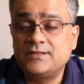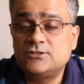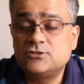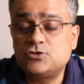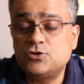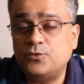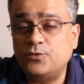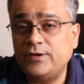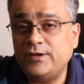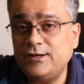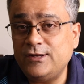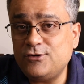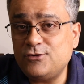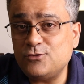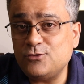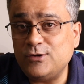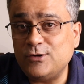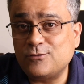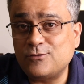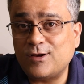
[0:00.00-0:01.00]
So we need
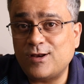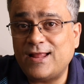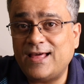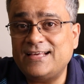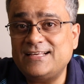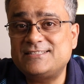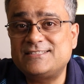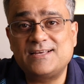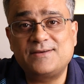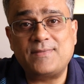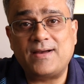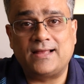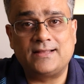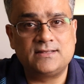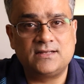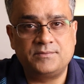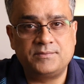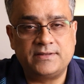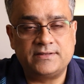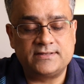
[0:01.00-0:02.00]
to utilize some
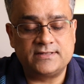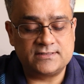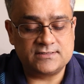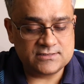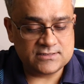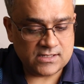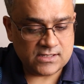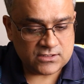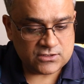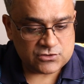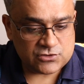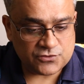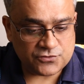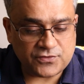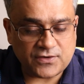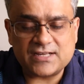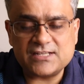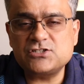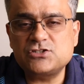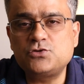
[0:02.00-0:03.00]
other methods. So
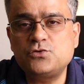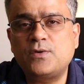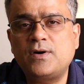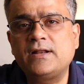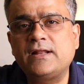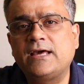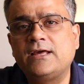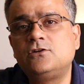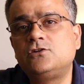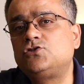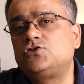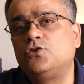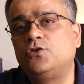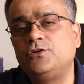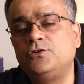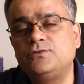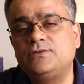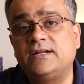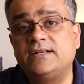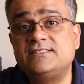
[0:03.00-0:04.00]
first one I will show
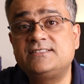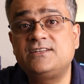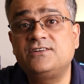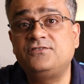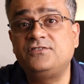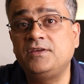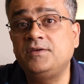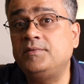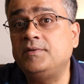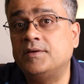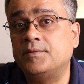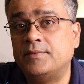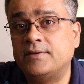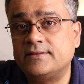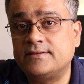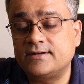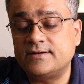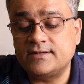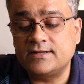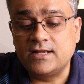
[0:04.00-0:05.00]
you, that is the VBA
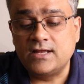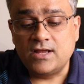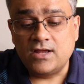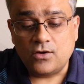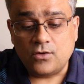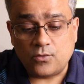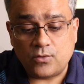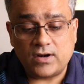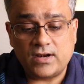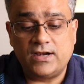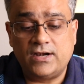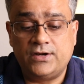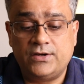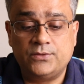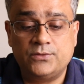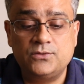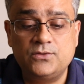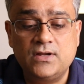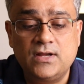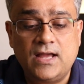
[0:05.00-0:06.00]
method. What I'll
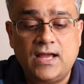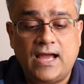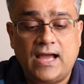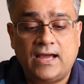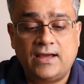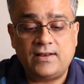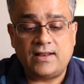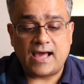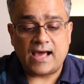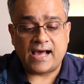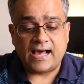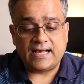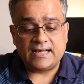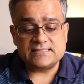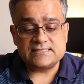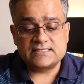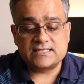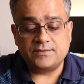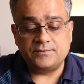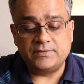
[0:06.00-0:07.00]
do, I'll
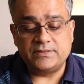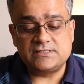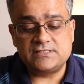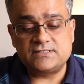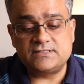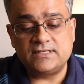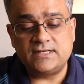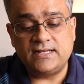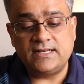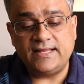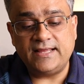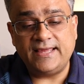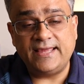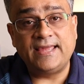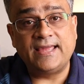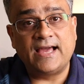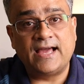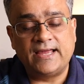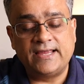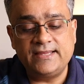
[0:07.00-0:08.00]
ask Mistral
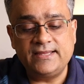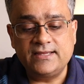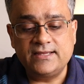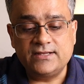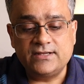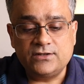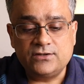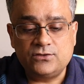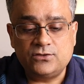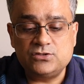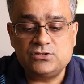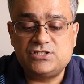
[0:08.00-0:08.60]
AI to